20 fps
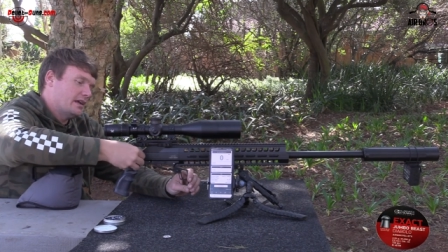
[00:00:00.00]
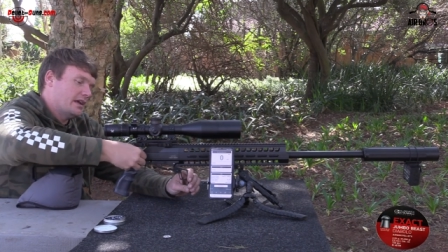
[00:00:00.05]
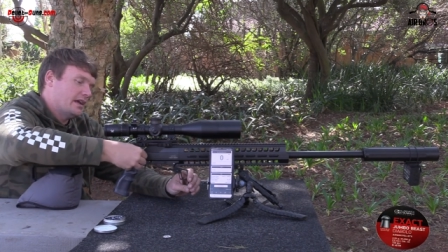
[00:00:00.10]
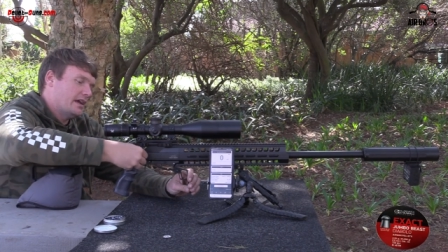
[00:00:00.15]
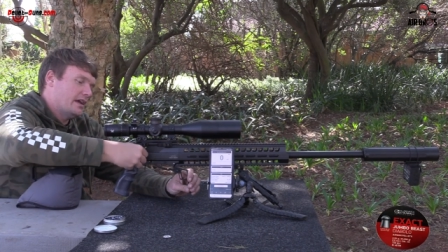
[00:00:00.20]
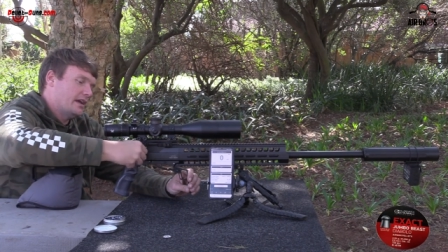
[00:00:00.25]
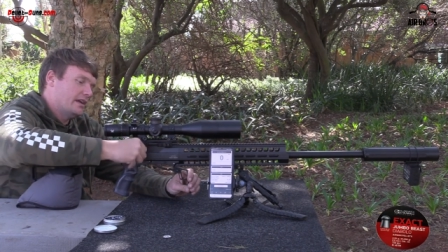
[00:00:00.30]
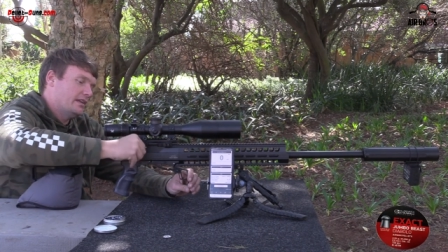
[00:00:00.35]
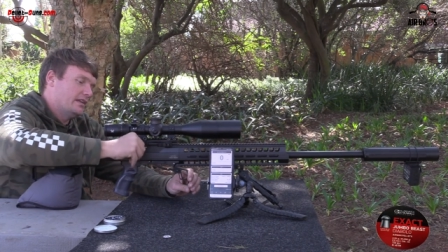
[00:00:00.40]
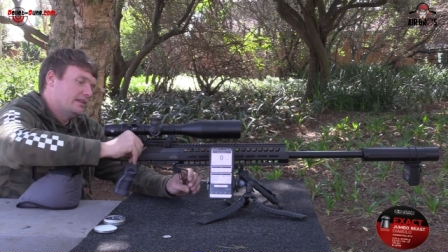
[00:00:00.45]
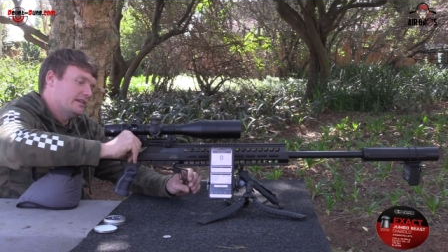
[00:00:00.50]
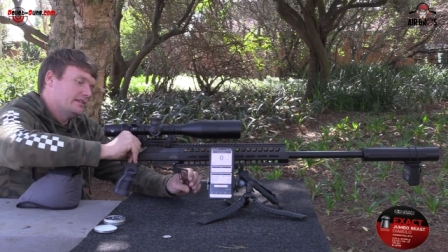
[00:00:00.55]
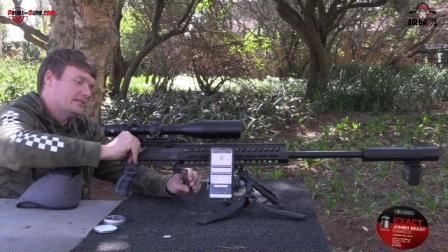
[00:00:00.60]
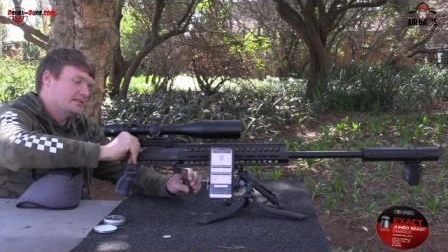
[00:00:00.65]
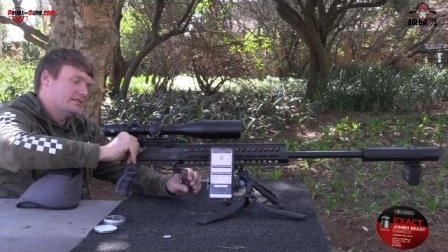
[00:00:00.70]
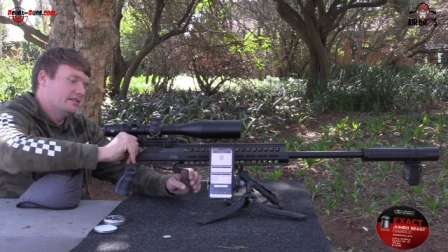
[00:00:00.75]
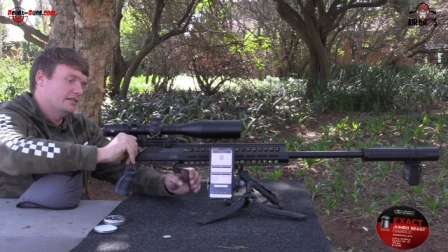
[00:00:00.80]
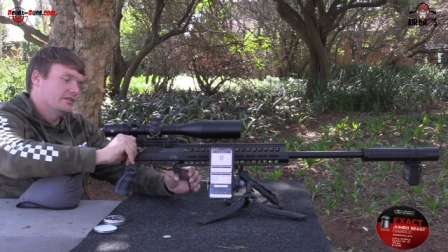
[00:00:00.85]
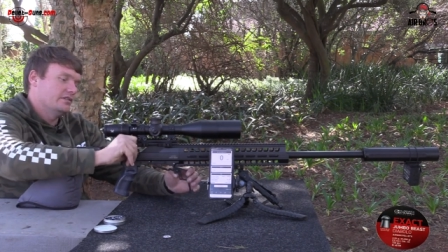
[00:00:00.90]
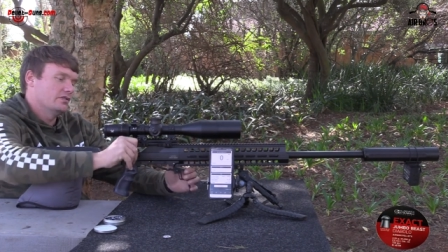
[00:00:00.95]
and
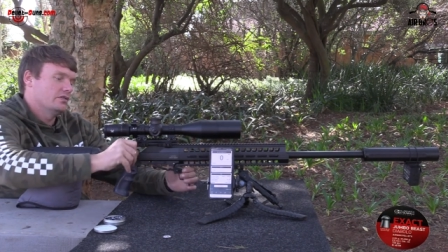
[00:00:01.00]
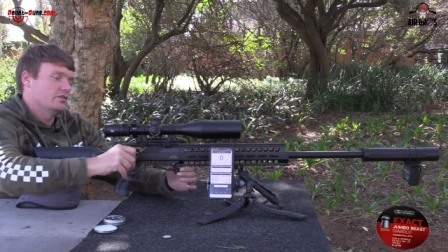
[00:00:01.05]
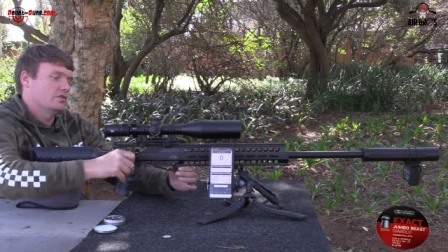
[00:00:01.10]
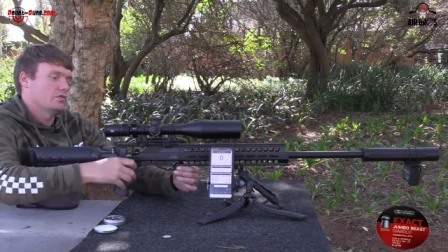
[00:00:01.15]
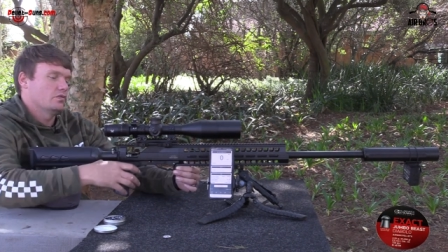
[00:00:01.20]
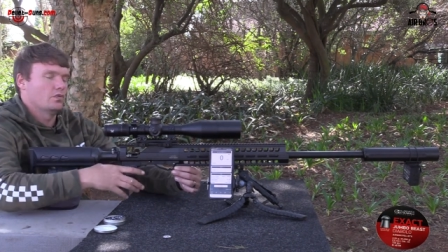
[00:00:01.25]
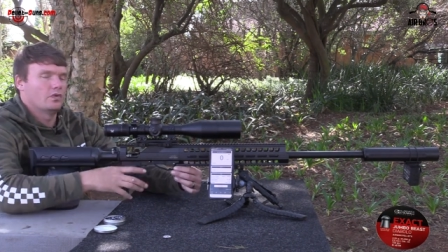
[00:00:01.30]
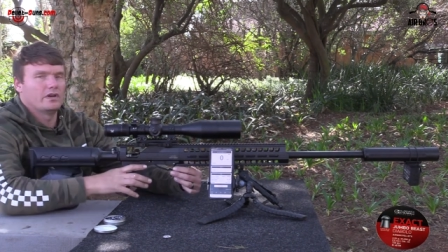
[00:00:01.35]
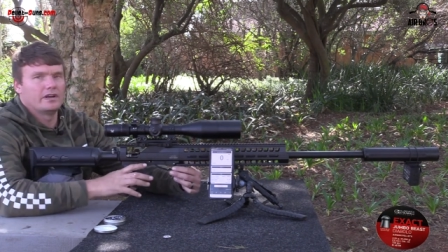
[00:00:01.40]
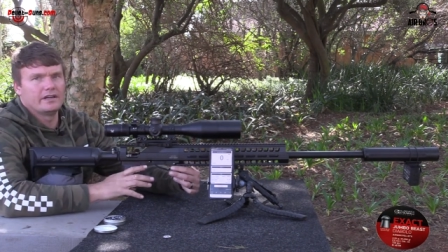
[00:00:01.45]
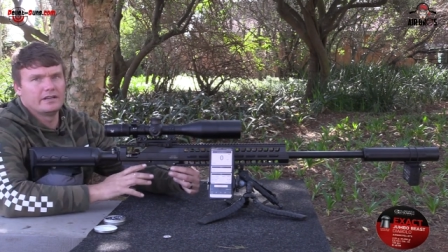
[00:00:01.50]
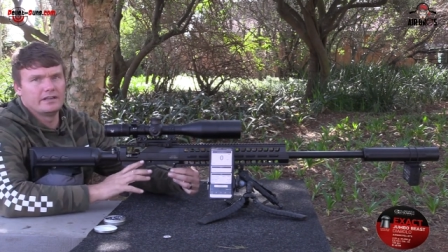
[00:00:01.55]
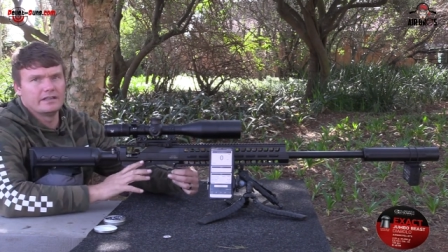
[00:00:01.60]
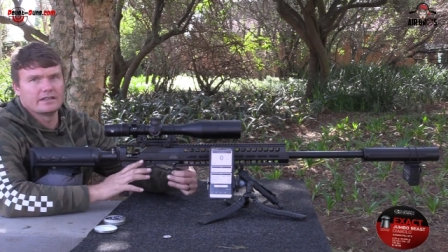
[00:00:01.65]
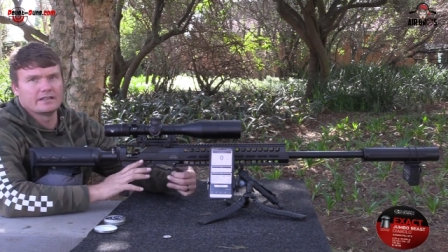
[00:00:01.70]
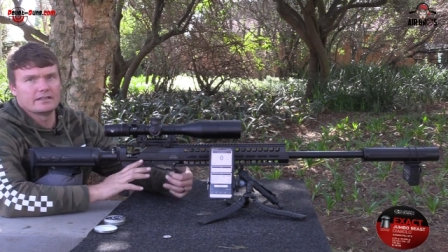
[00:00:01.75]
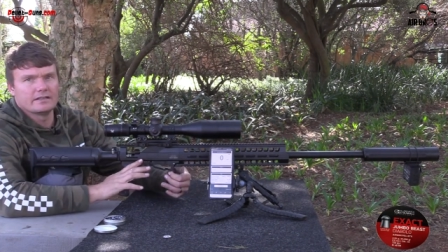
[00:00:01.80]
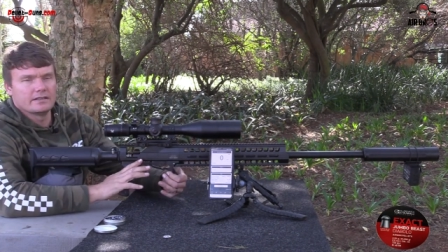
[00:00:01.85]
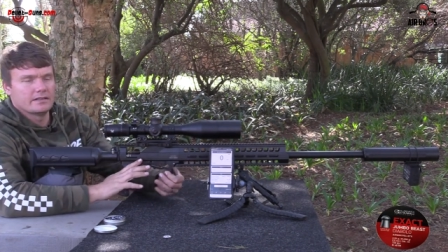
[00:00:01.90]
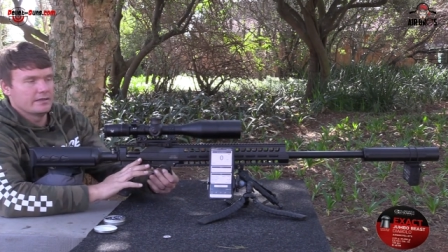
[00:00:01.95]
let's see what it
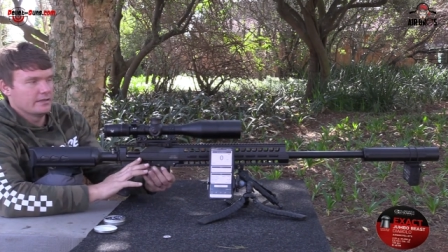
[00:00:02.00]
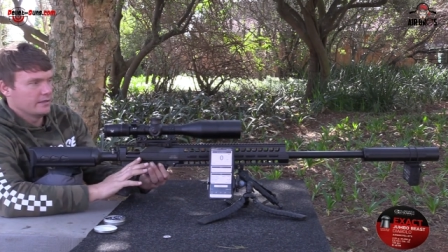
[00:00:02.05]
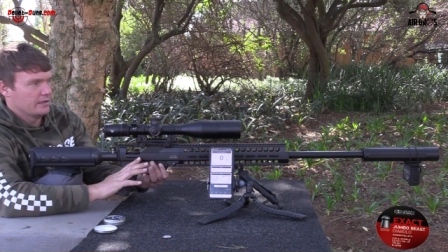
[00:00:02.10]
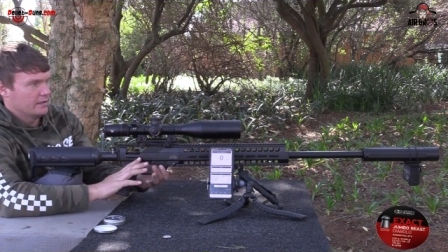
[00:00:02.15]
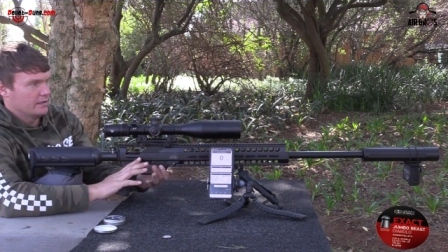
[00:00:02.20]
does.